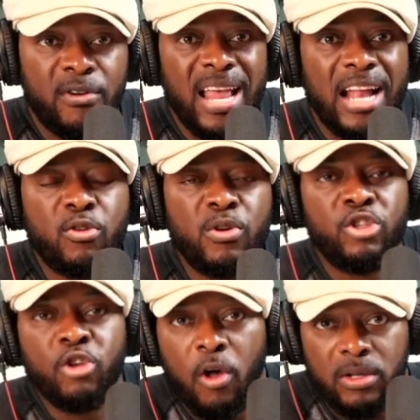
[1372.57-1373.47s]
for that to
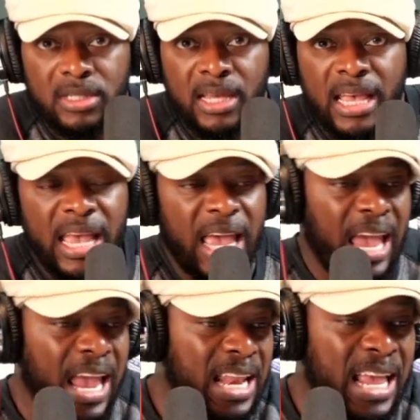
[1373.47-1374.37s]
result
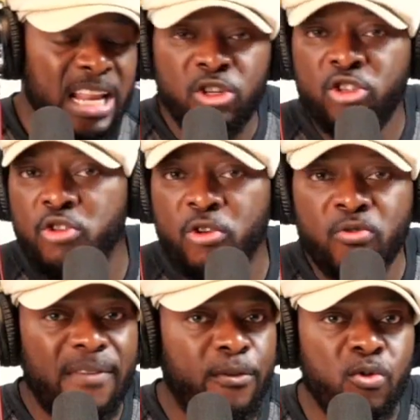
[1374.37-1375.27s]
in a
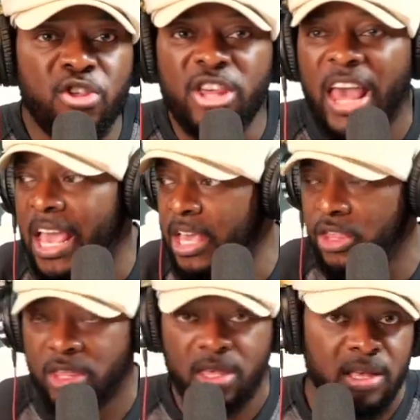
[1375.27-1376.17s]
geographical
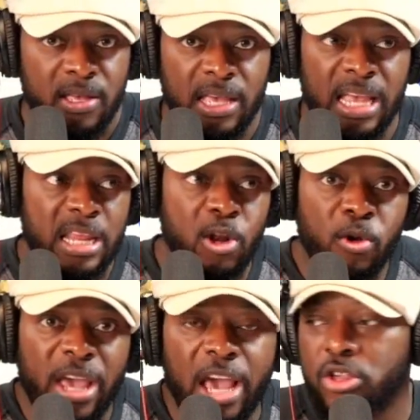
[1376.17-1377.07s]
change in
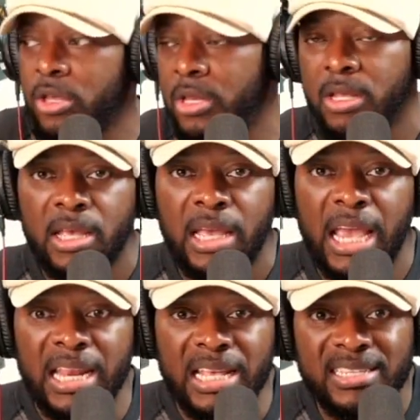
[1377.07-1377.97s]
their location,
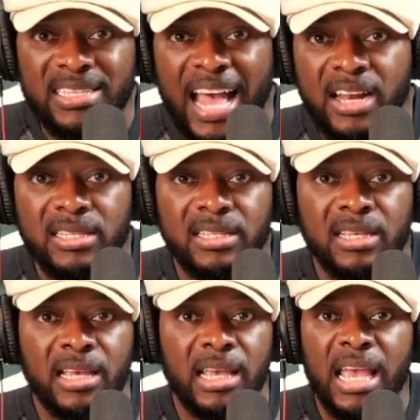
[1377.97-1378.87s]
in their
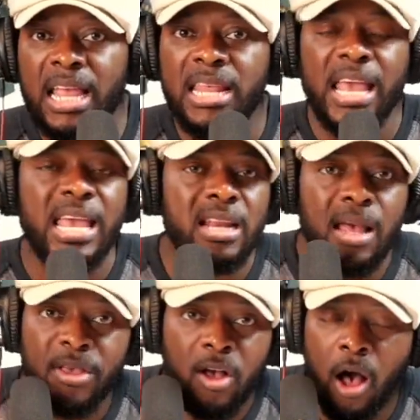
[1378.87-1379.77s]
status, in the
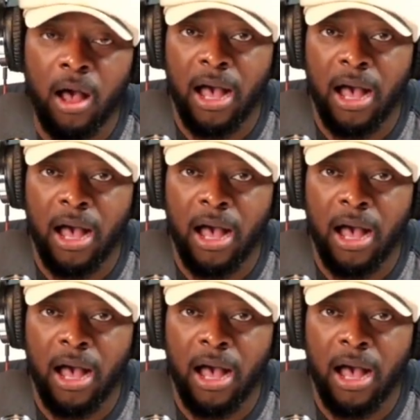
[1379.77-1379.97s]
economic